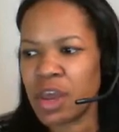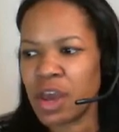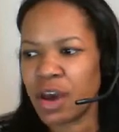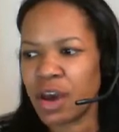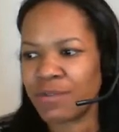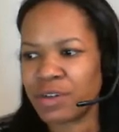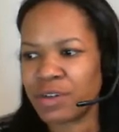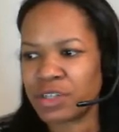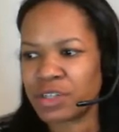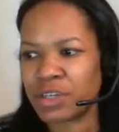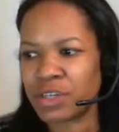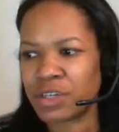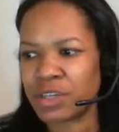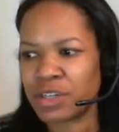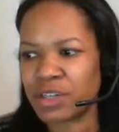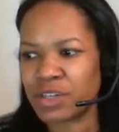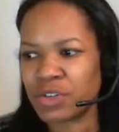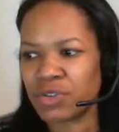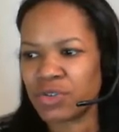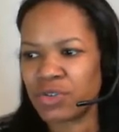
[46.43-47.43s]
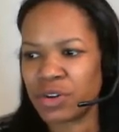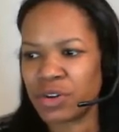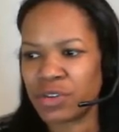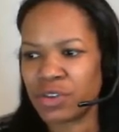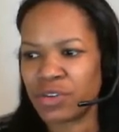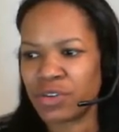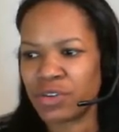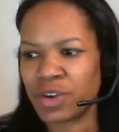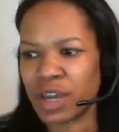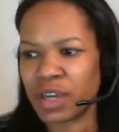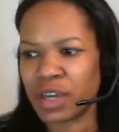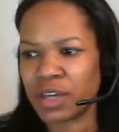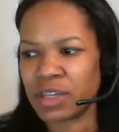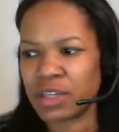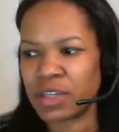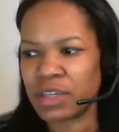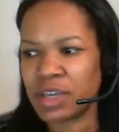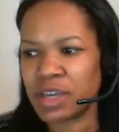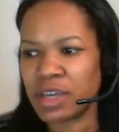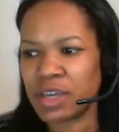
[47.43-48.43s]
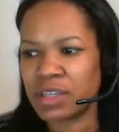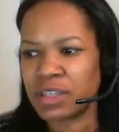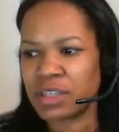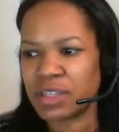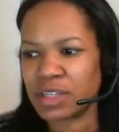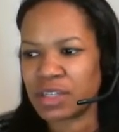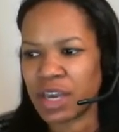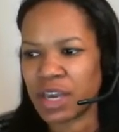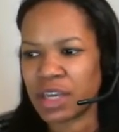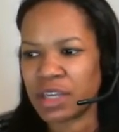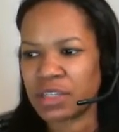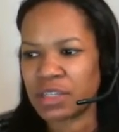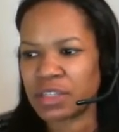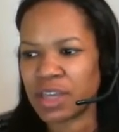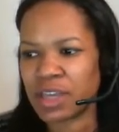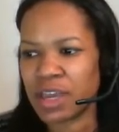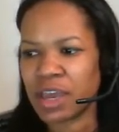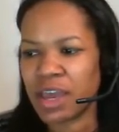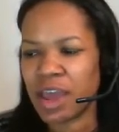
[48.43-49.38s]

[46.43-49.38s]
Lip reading: of which the District Court of the United States